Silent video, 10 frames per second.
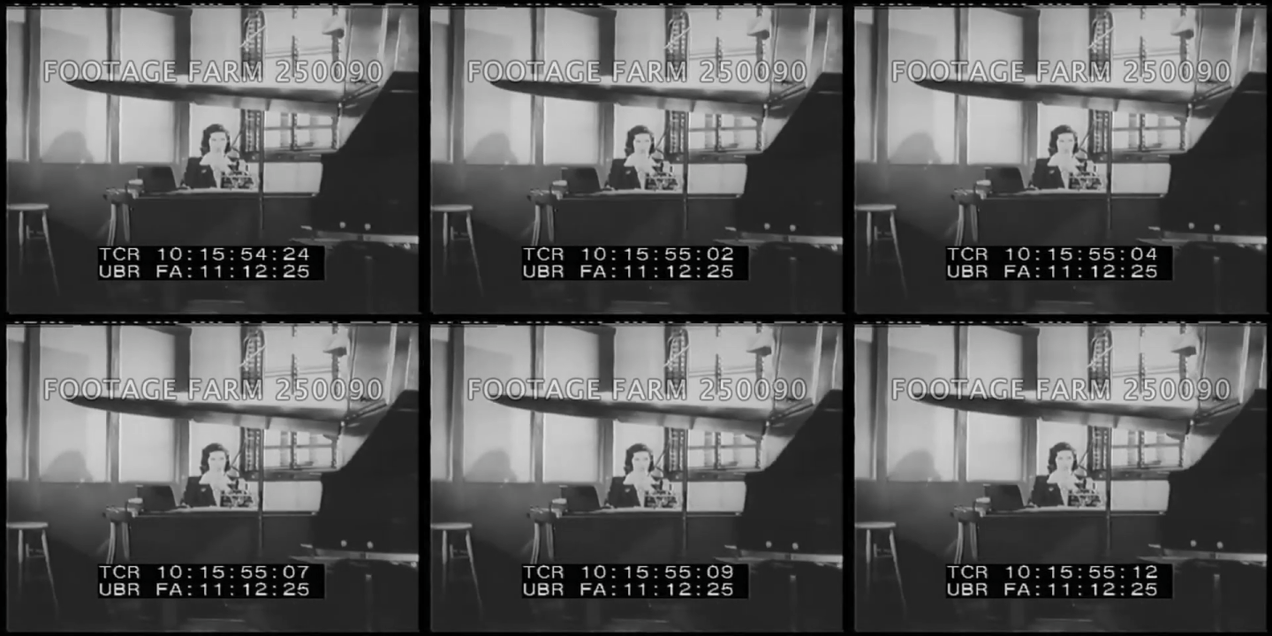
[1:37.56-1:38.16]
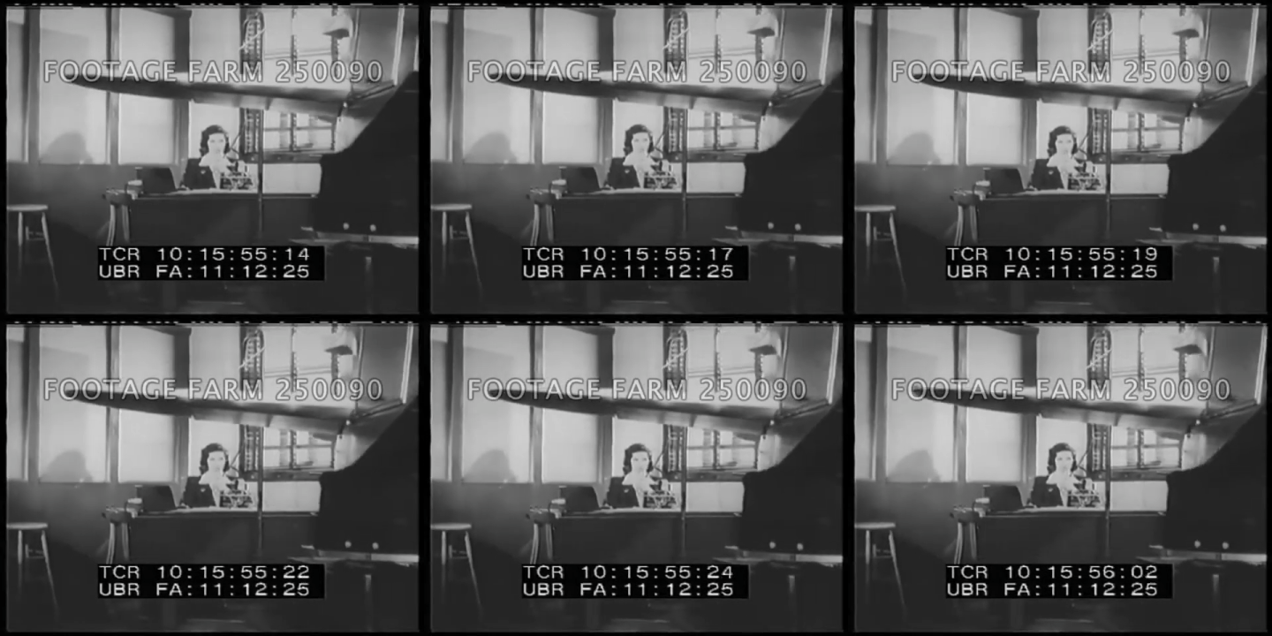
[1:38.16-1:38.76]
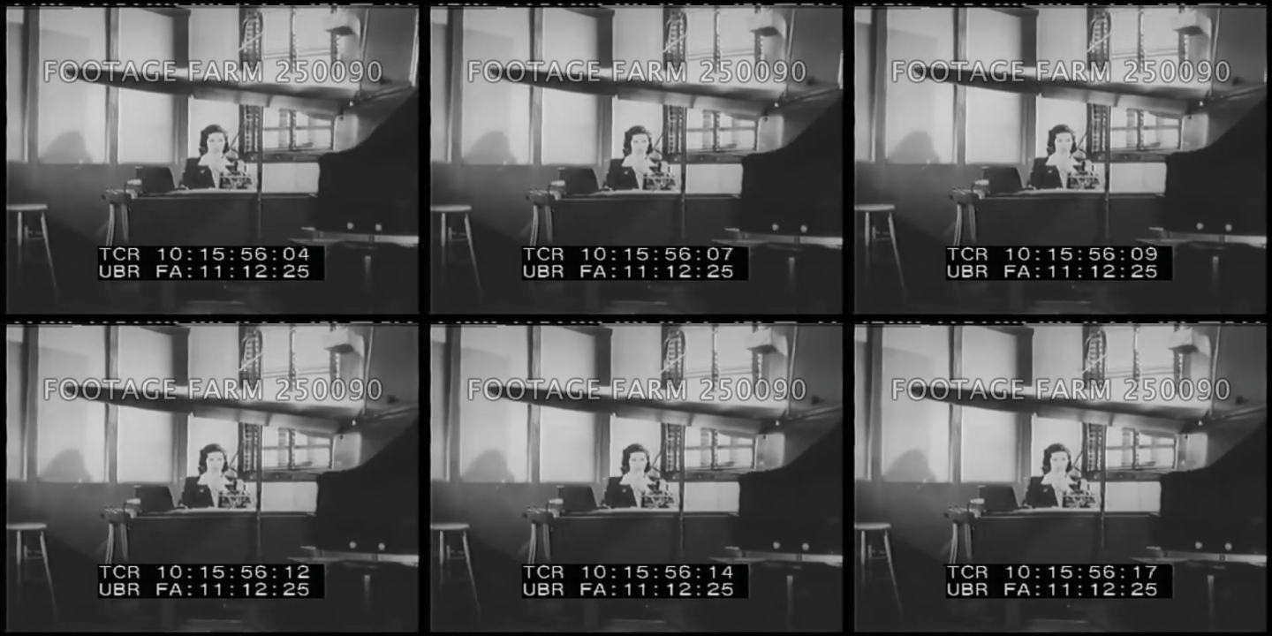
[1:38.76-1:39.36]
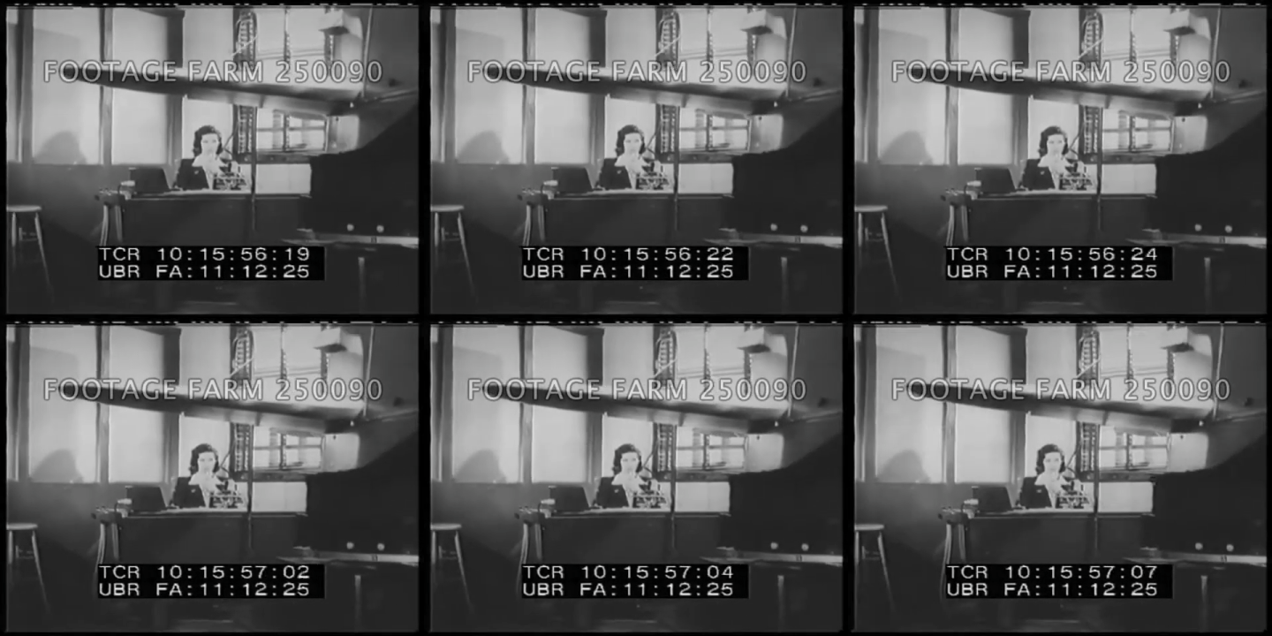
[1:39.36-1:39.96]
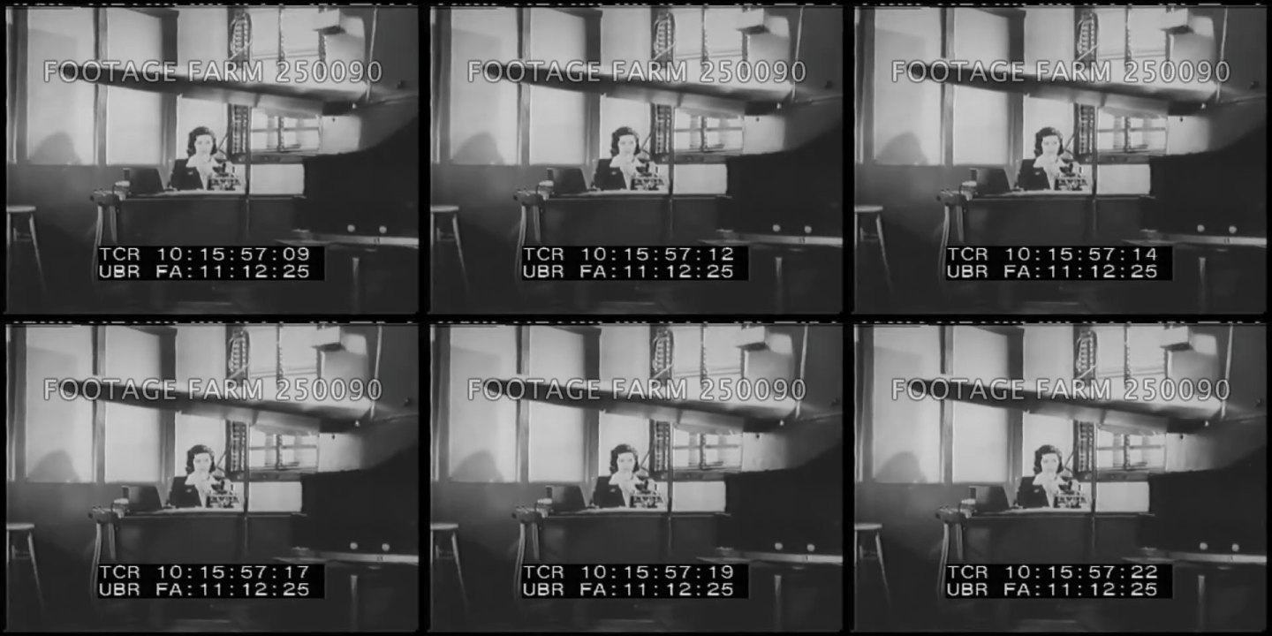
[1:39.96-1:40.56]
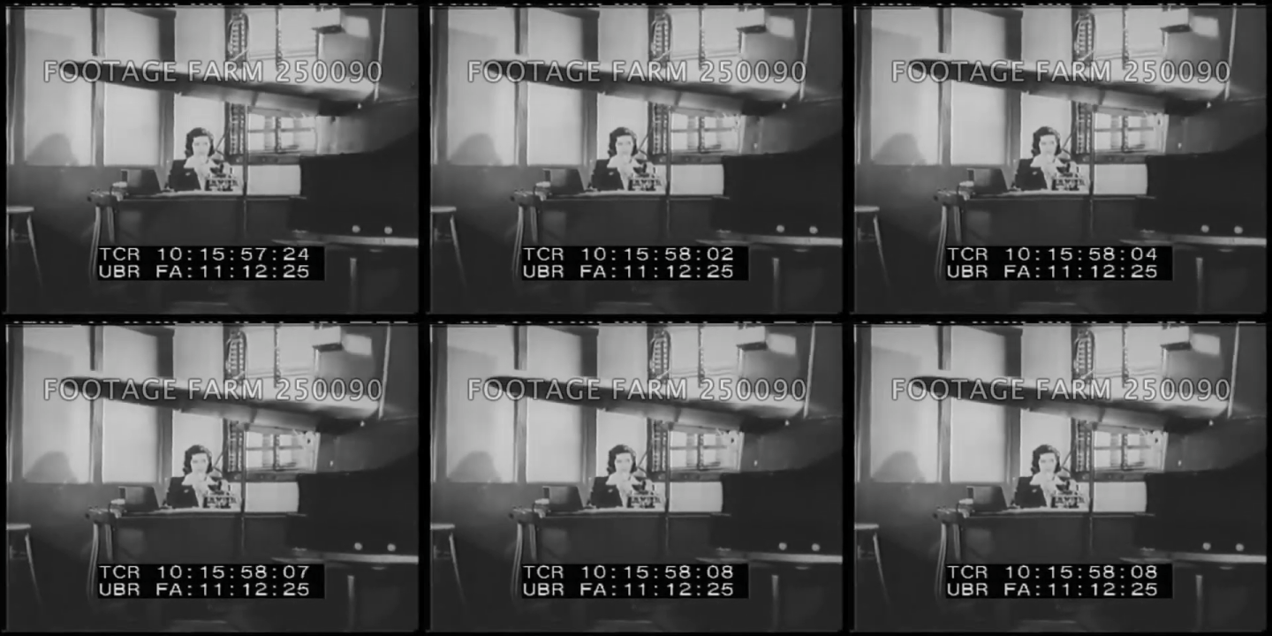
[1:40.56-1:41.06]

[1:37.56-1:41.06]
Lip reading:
No face is visible, so there are no lips to read.